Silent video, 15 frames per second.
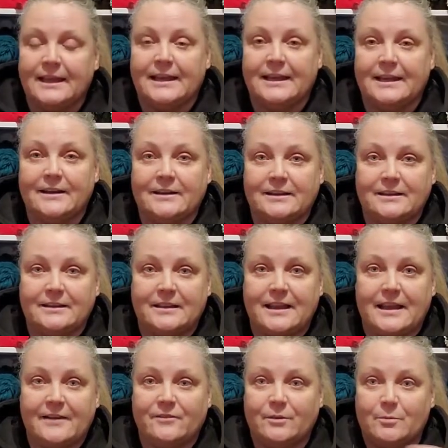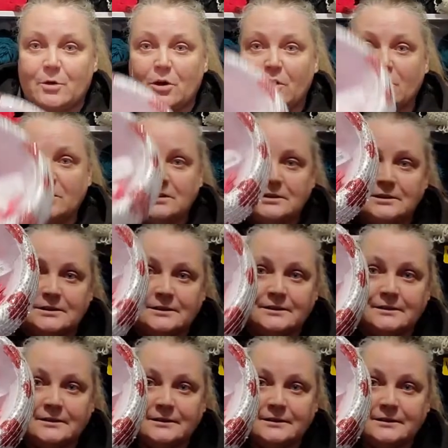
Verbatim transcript: and I have them all